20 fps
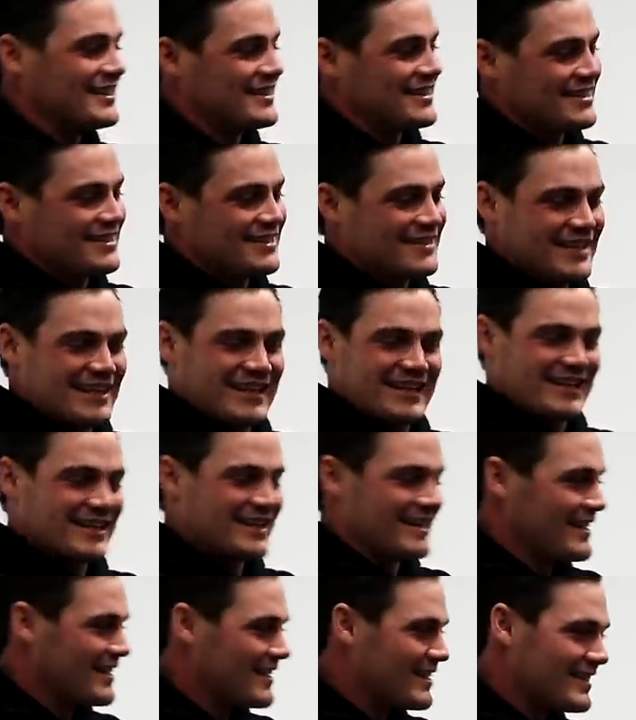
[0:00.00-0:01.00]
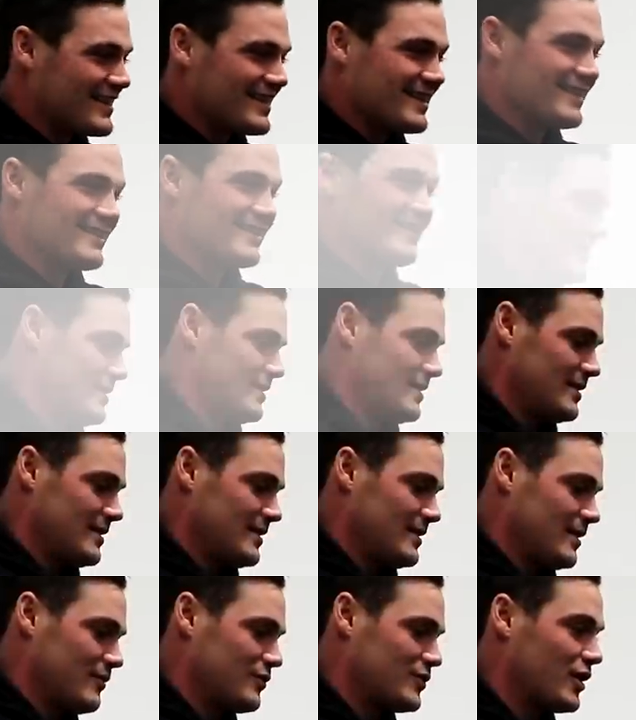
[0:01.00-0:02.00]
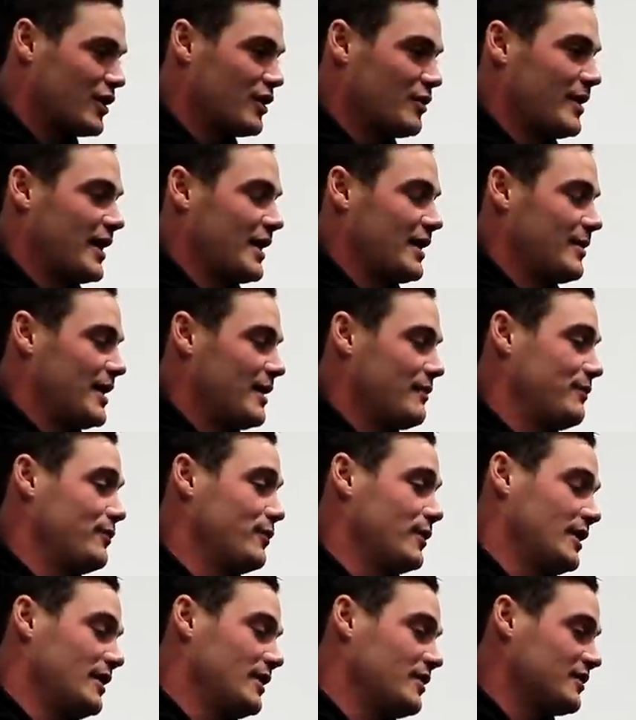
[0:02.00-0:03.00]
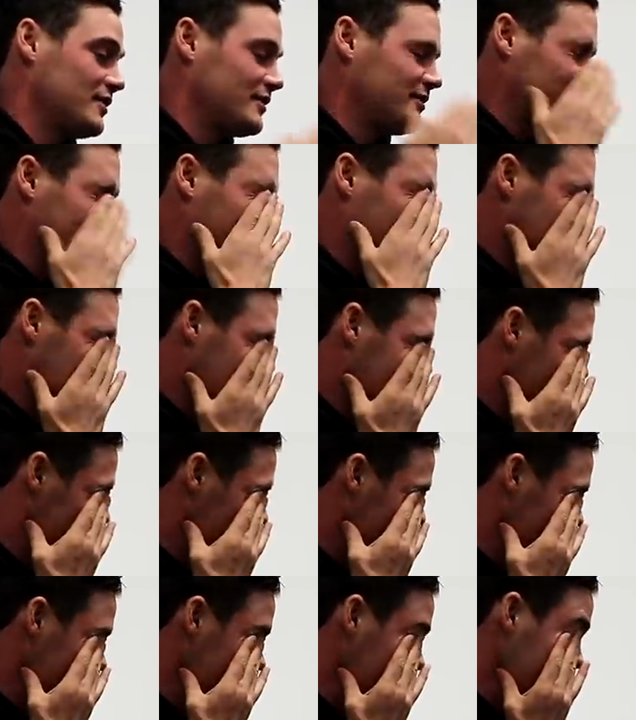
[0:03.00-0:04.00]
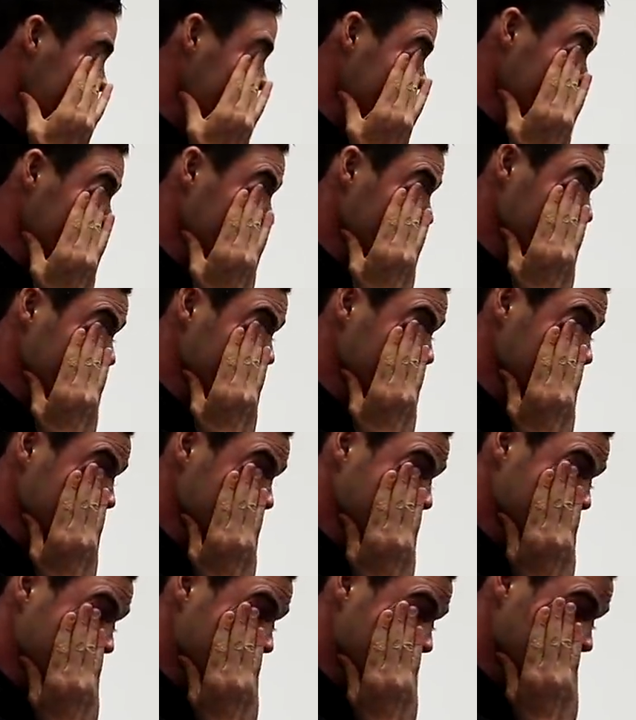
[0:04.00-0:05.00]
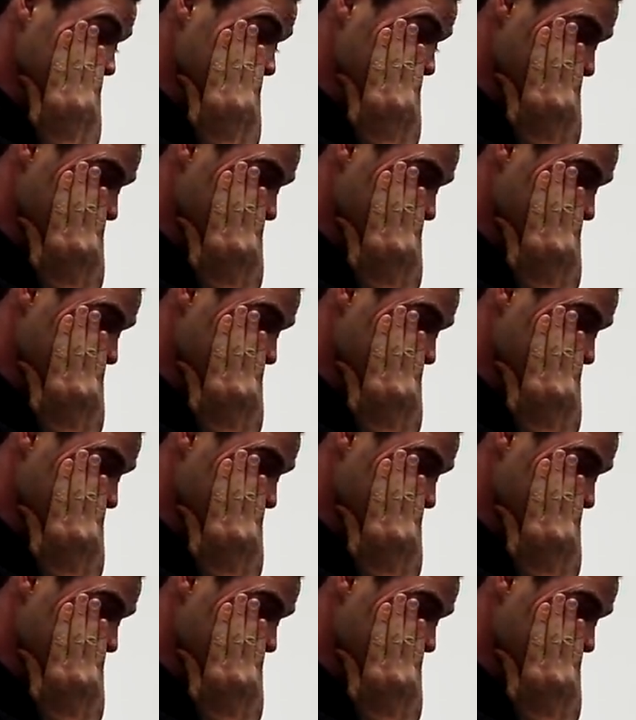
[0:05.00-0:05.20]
and just thinking, I'm trying not to make it about footy because in realistically, it wasn't the best